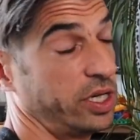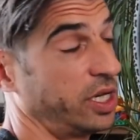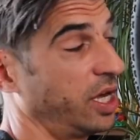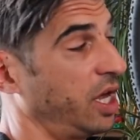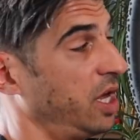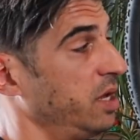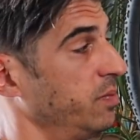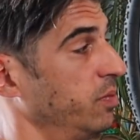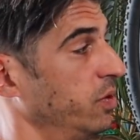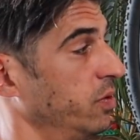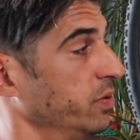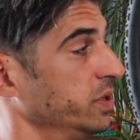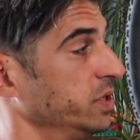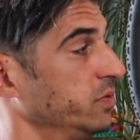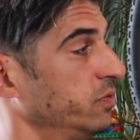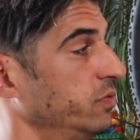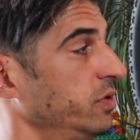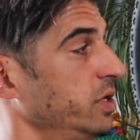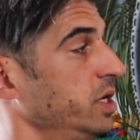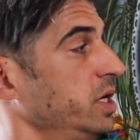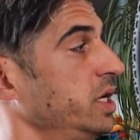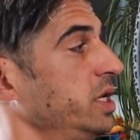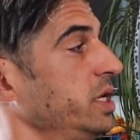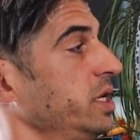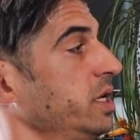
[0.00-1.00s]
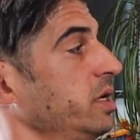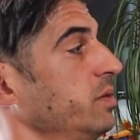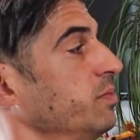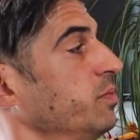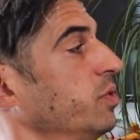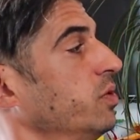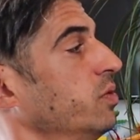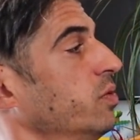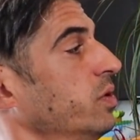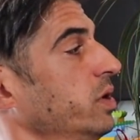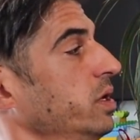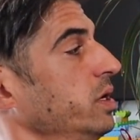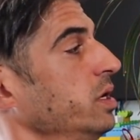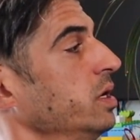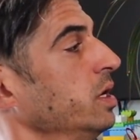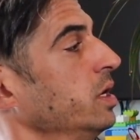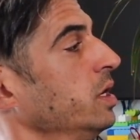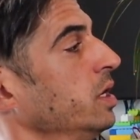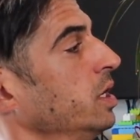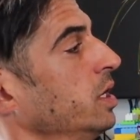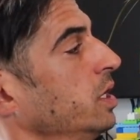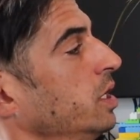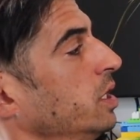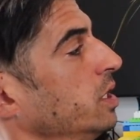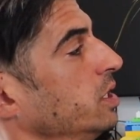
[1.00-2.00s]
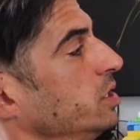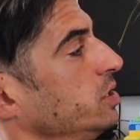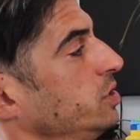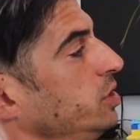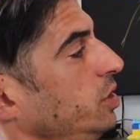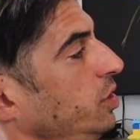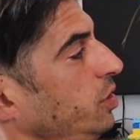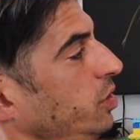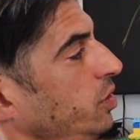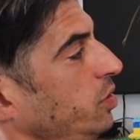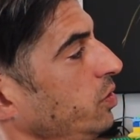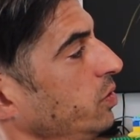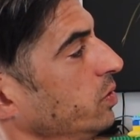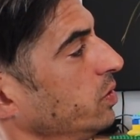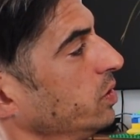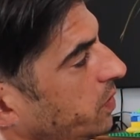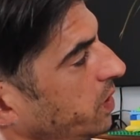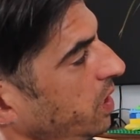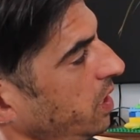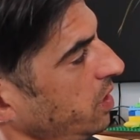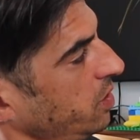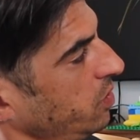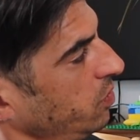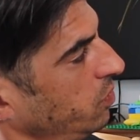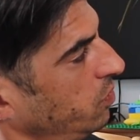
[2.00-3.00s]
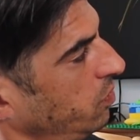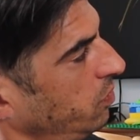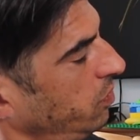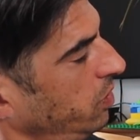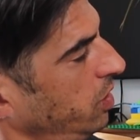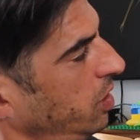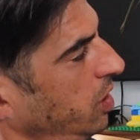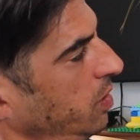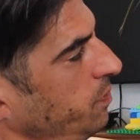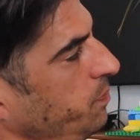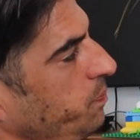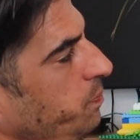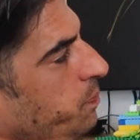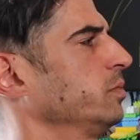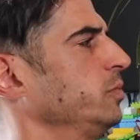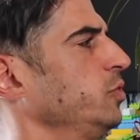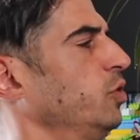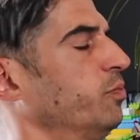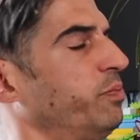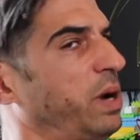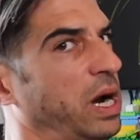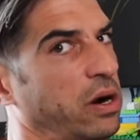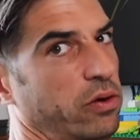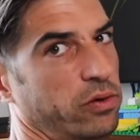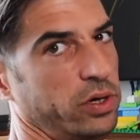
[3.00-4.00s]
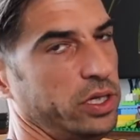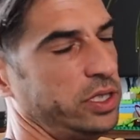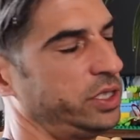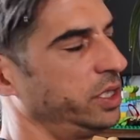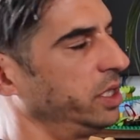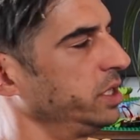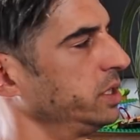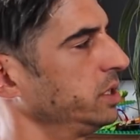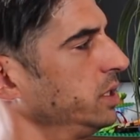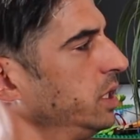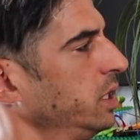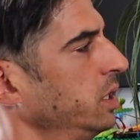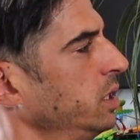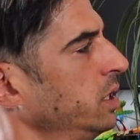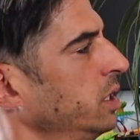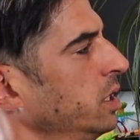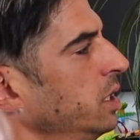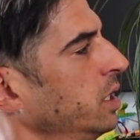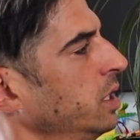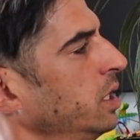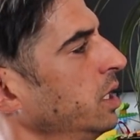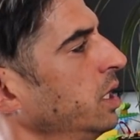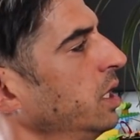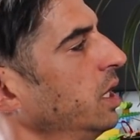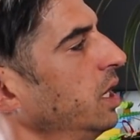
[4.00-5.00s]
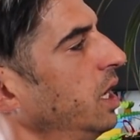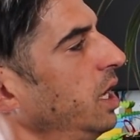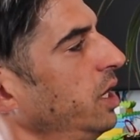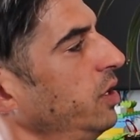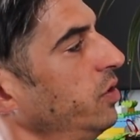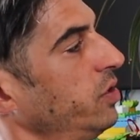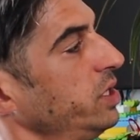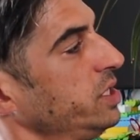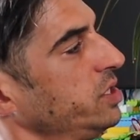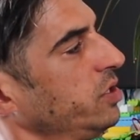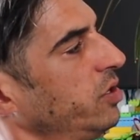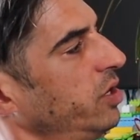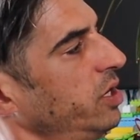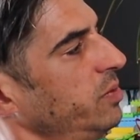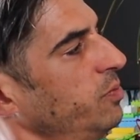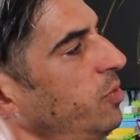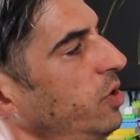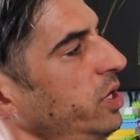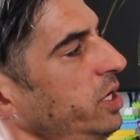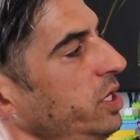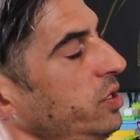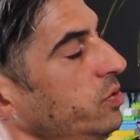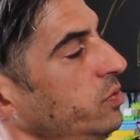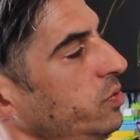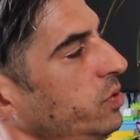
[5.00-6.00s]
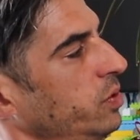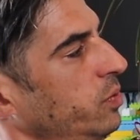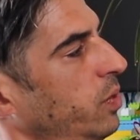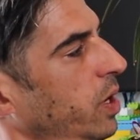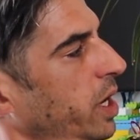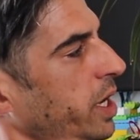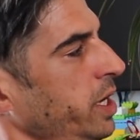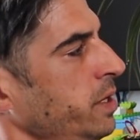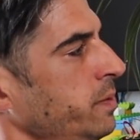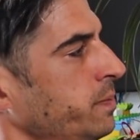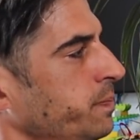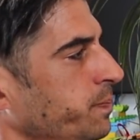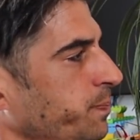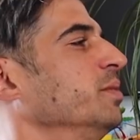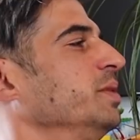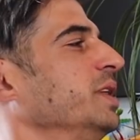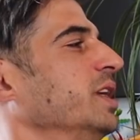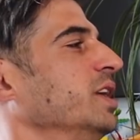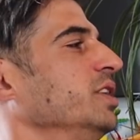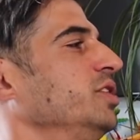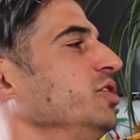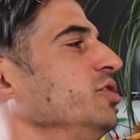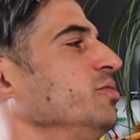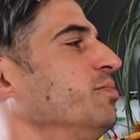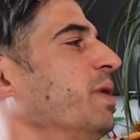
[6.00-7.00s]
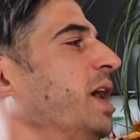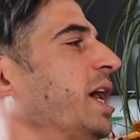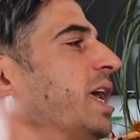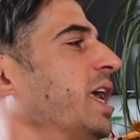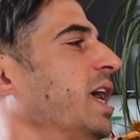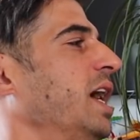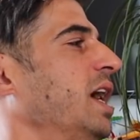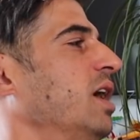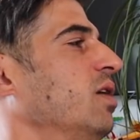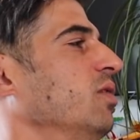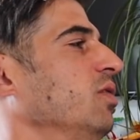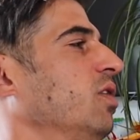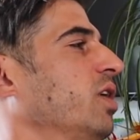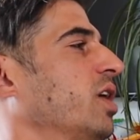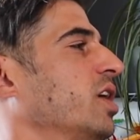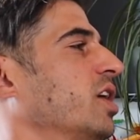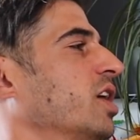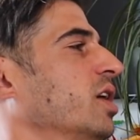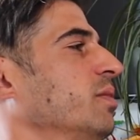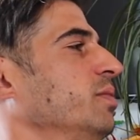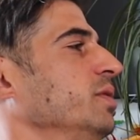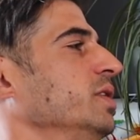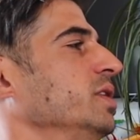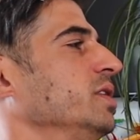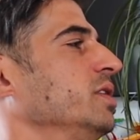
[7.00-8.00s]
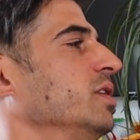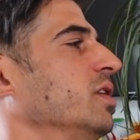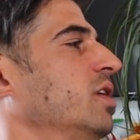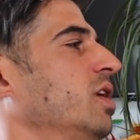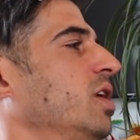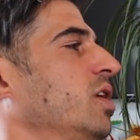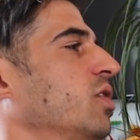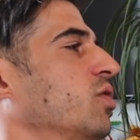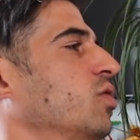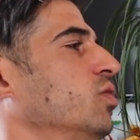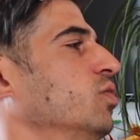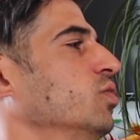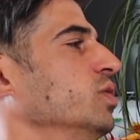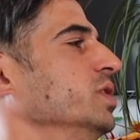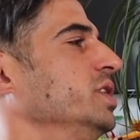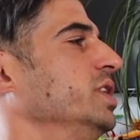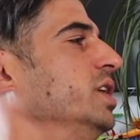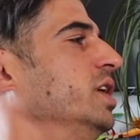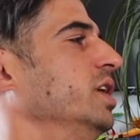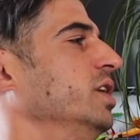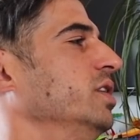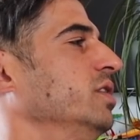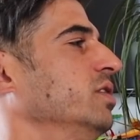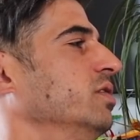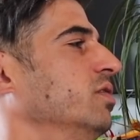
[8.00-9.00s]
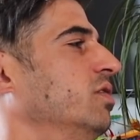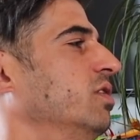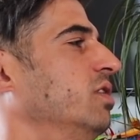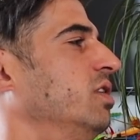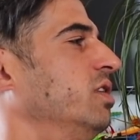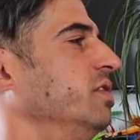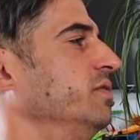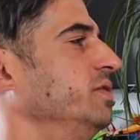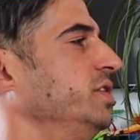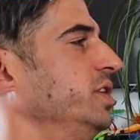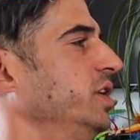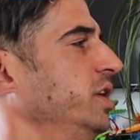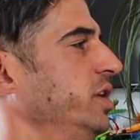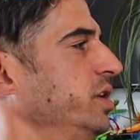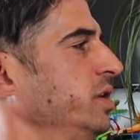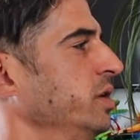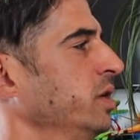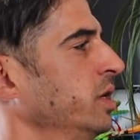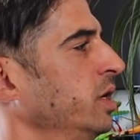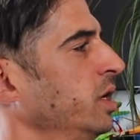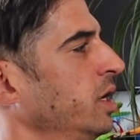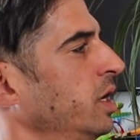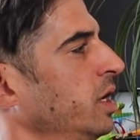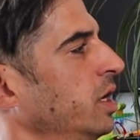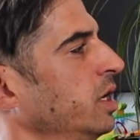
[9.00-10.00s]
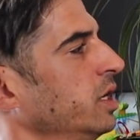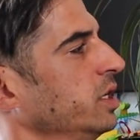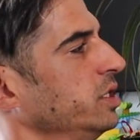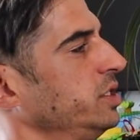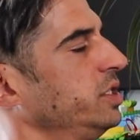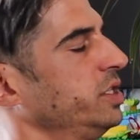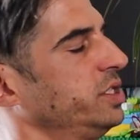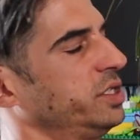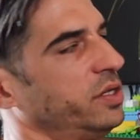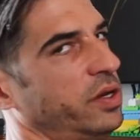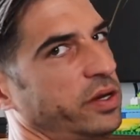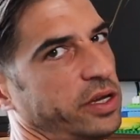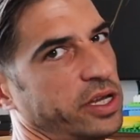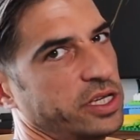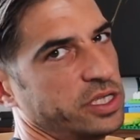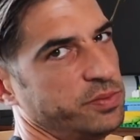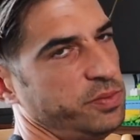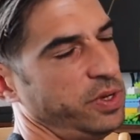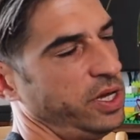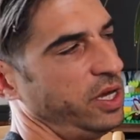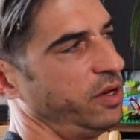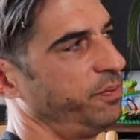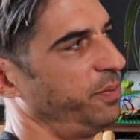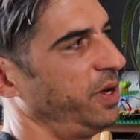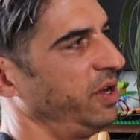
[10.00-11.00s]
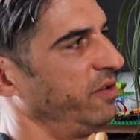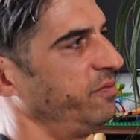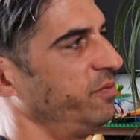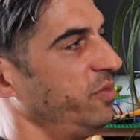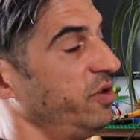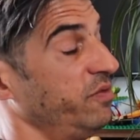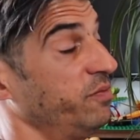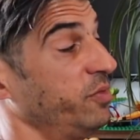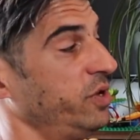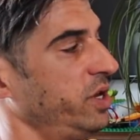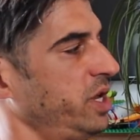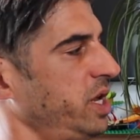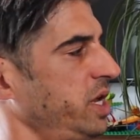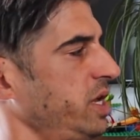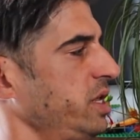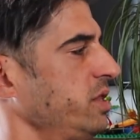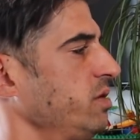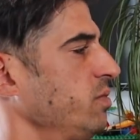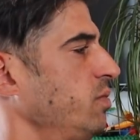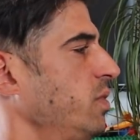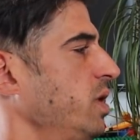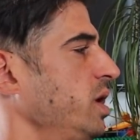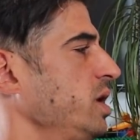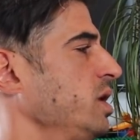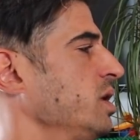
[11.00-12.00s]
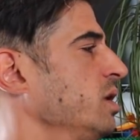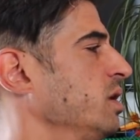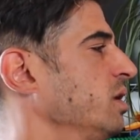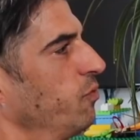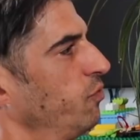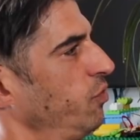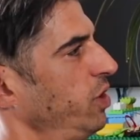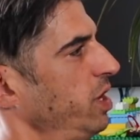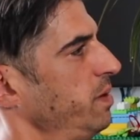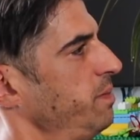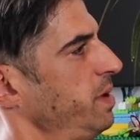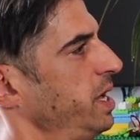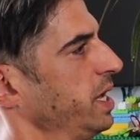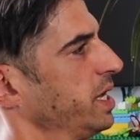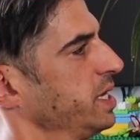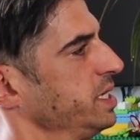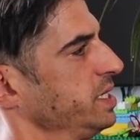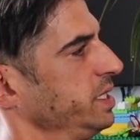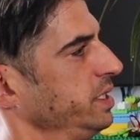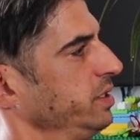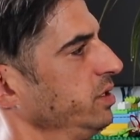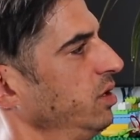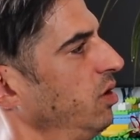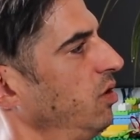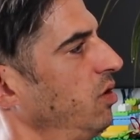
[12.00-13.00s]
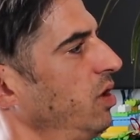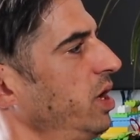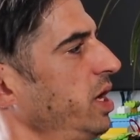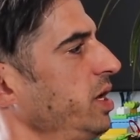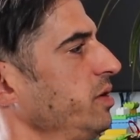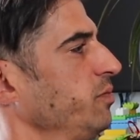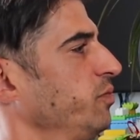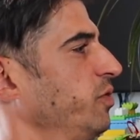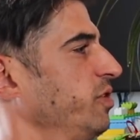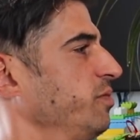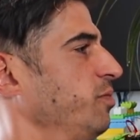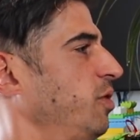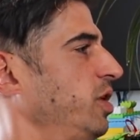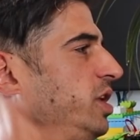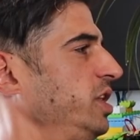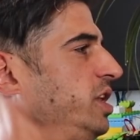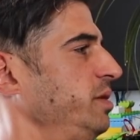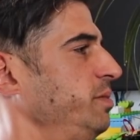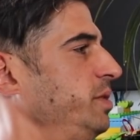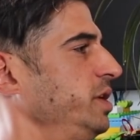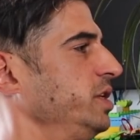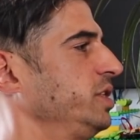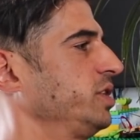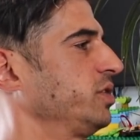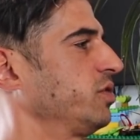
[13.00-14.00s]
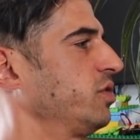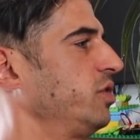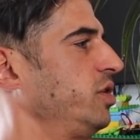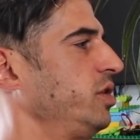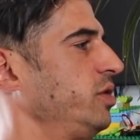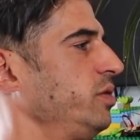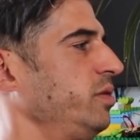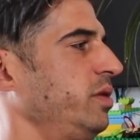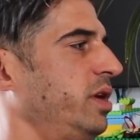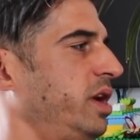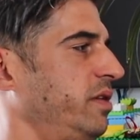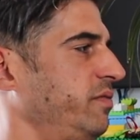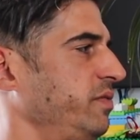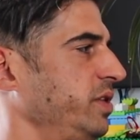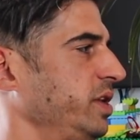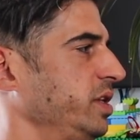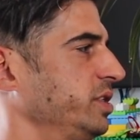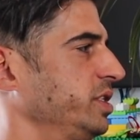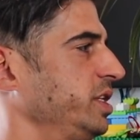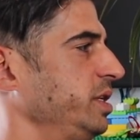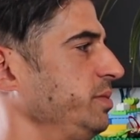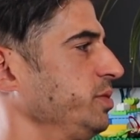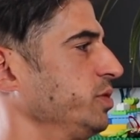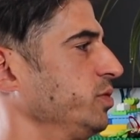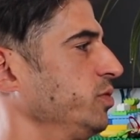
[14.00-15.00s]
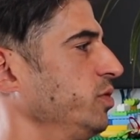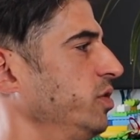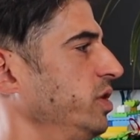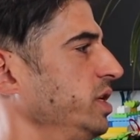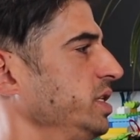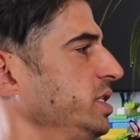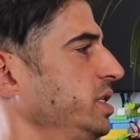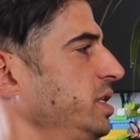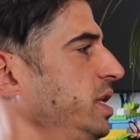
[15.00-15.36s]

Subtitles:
the cable, it's really important to get your barrel adjuster. And I tighten mine in all the way, then I do back it out like a quarter turn or half turn, just so it gives me a bit of movement either way. Rear mech is in line with my limiter screw, everything seems all nice